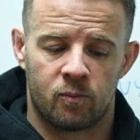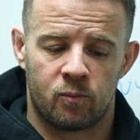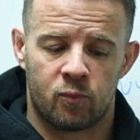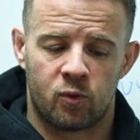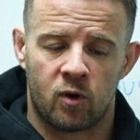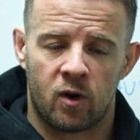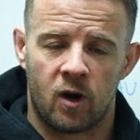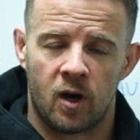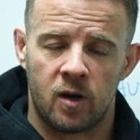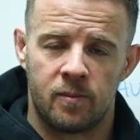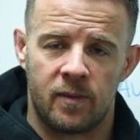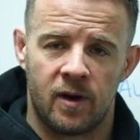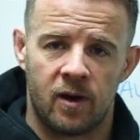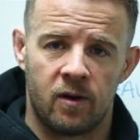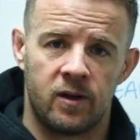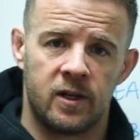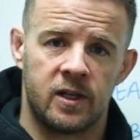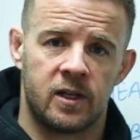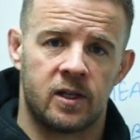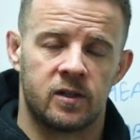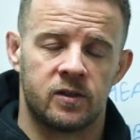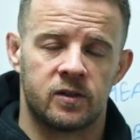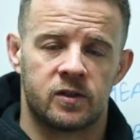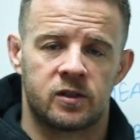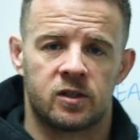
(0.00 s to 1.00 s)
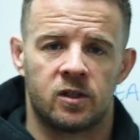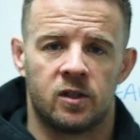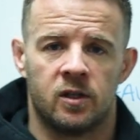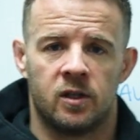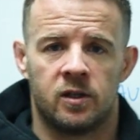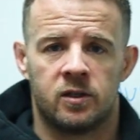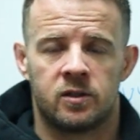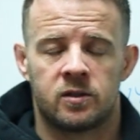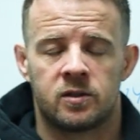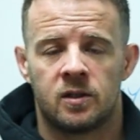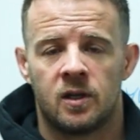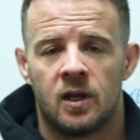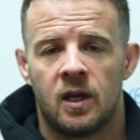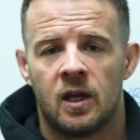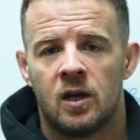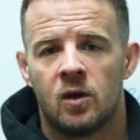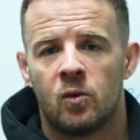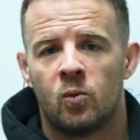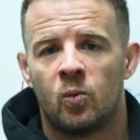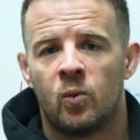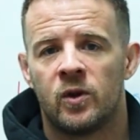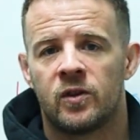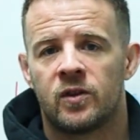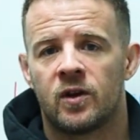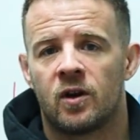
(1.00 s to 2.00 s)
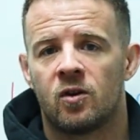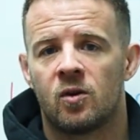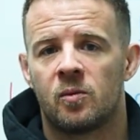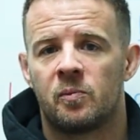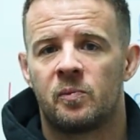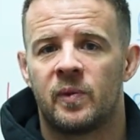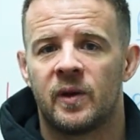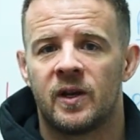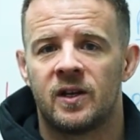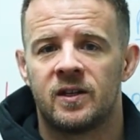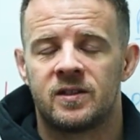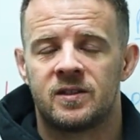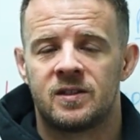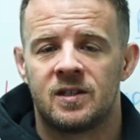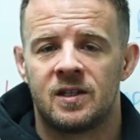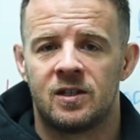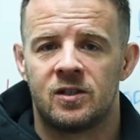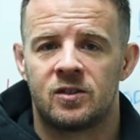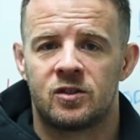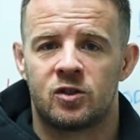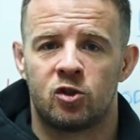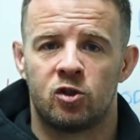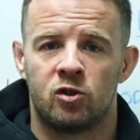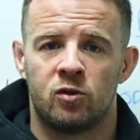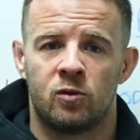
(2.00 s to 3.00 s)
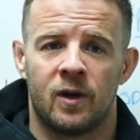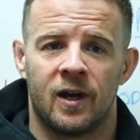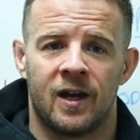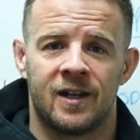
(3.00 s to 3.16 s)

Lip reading: primarily concerned with our ability to